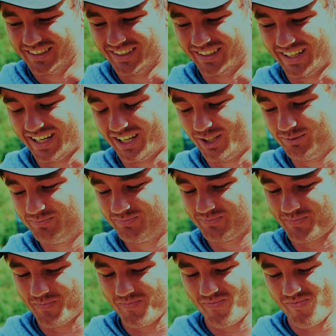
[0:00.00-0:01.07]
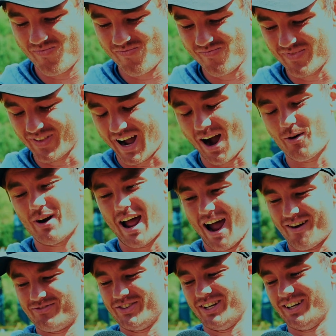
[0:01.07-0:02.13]
Well, I would
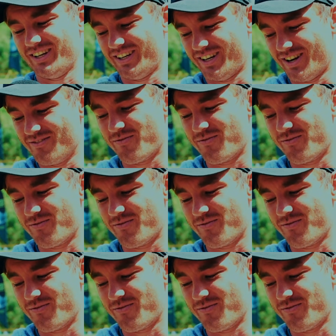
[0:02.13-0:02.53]
have to,